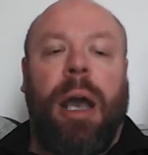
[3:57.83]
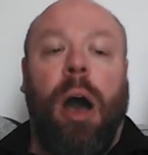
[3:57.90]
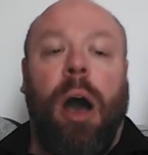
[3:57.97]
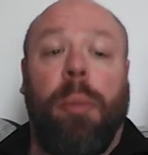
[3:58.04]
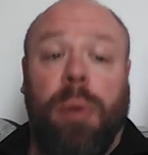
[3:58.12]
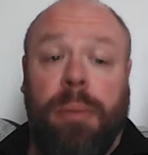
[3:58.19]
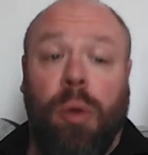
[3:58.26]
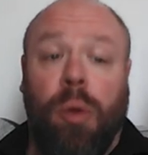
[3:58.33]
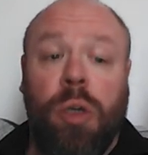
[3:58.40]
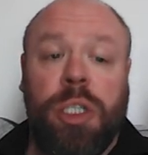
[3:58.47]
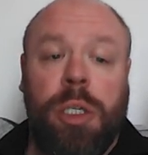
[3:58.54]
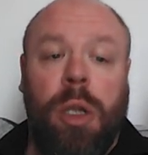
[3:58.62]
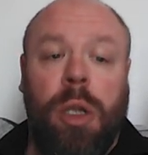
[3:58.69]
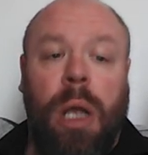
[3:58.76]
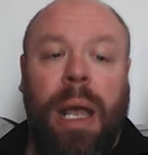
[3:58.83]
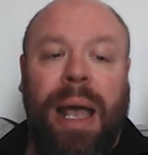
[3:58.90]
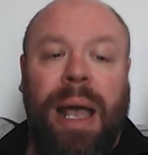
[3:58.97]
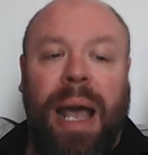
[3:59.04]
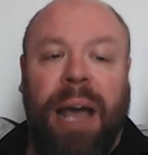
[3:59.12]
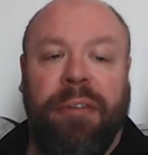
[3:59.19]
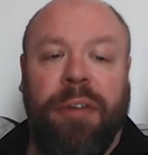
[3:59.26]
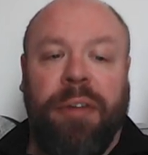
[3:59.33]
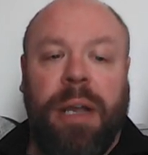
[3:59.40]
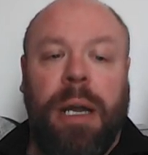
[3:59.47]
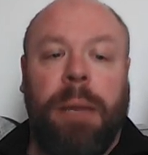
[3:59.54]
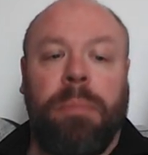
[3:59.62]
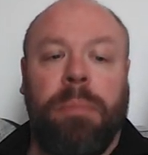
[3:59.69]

upward motion, Africa,